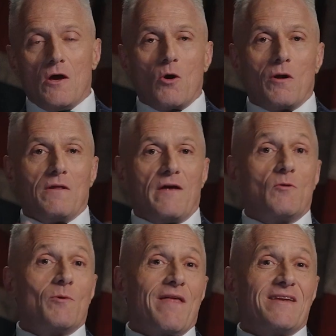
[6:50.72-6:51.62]
Go to
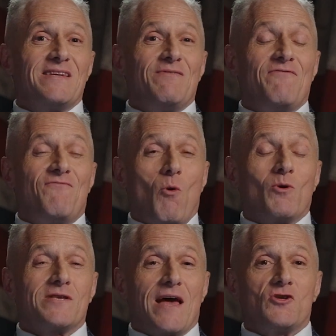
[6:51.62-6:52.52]
londonreal.tv
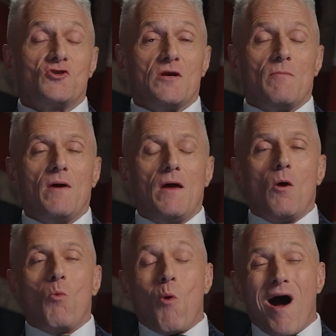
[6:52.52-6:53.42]
forward slash Jim.
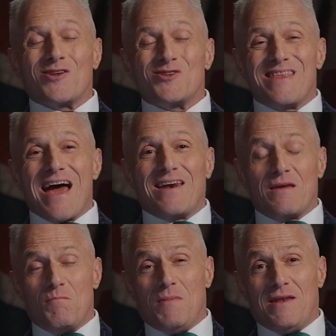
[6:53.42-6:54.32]
Watch that
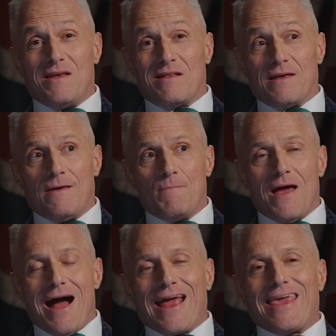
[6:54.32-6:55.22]
immediately.
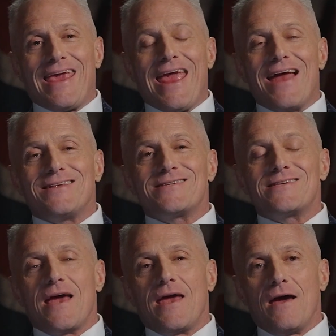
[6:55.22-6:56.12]
I can't
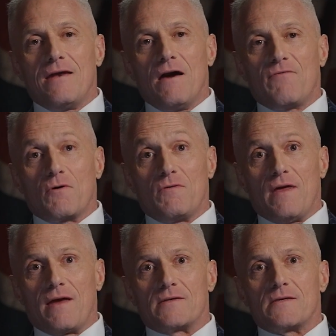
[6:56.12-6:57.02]
say enough good
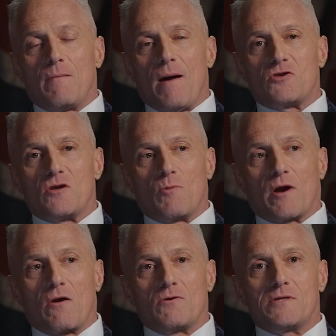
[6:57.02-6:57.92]
things about Jim
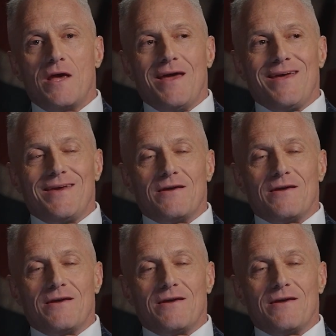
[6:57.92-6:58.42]
Rickards. He